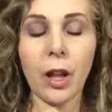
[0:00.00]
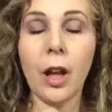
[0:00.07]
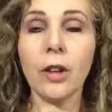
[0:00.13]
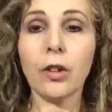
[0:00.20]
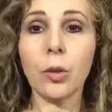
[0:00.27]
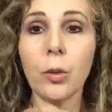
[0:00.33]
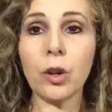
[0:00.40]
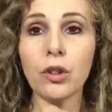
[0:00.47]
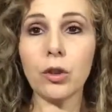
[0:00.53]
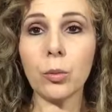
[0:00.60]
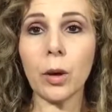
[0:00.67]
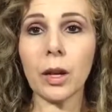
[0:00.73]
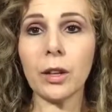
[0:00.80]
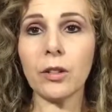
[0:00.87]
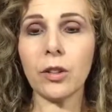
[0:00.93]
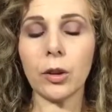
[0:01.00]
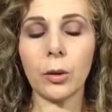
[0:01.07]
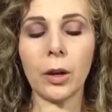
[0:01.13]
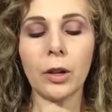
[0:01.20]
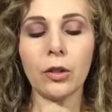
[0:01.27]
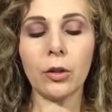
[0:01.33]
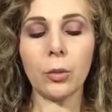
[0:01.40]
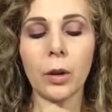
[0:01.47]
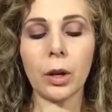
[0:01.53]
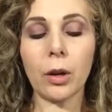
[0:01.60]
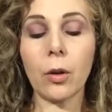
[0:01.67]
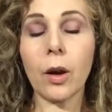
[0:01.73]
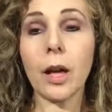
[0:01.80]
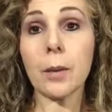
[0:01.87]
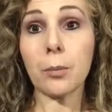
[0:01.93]
So what you want to do is you want to
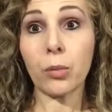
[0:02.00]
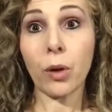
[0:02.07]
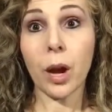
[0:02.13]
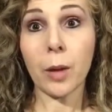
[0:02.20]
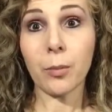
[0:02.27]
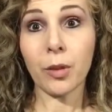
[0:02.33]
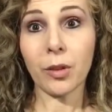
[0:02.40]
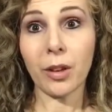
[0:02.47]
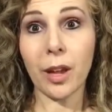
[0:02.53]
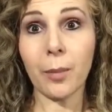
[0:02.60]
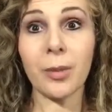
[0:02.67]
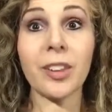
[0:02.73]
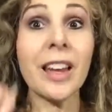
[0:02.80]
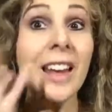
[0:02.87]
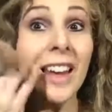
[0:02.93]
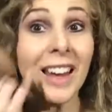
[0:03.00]
go ahead and prime your lips.